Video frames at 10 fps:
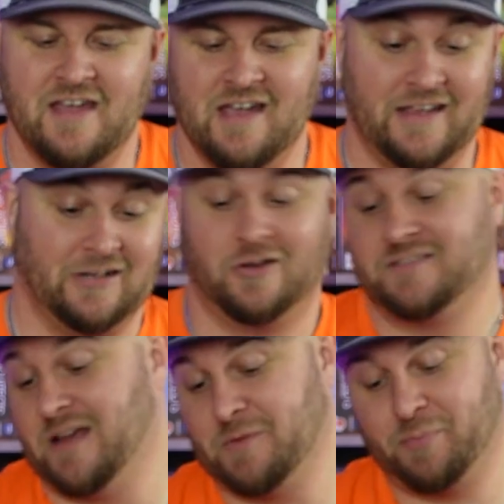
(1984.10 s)
and a long
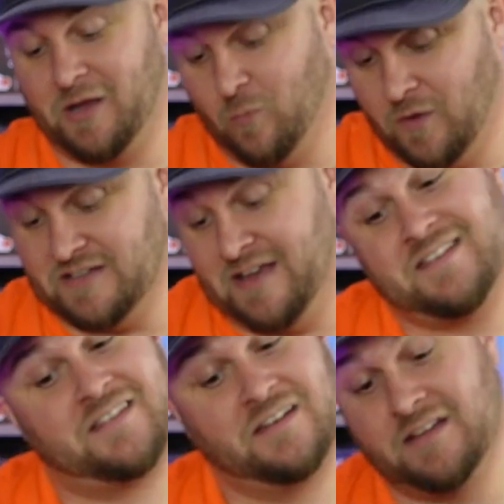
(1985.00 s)
time to play once it
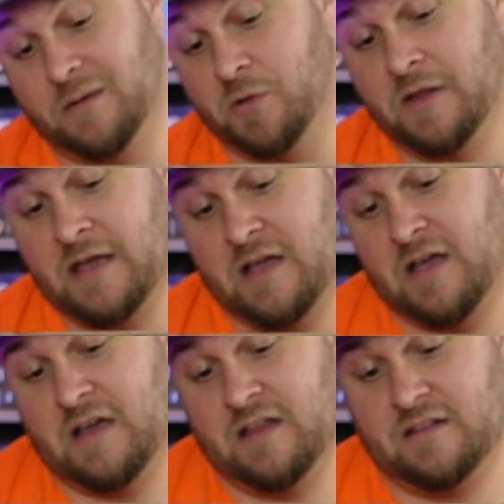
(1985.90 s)
hits the table.
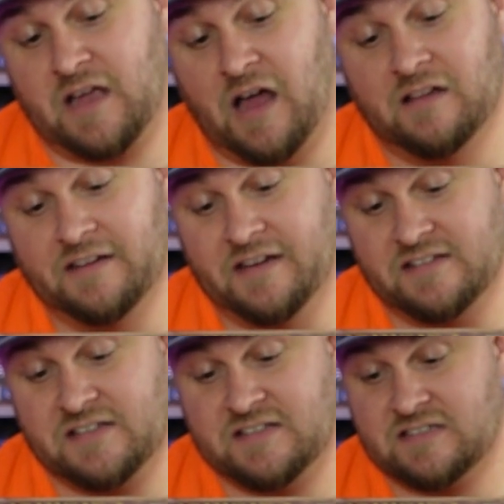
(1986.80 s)
The
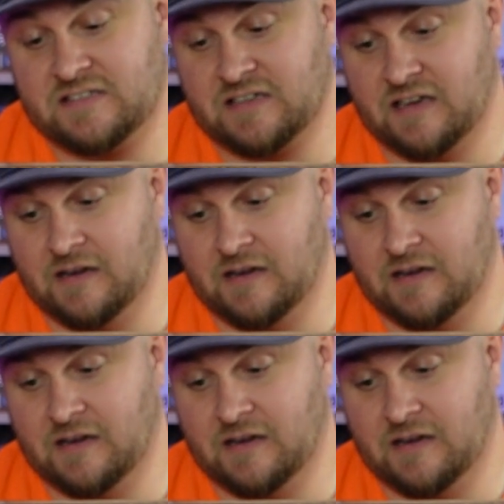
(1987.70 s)
Colonists.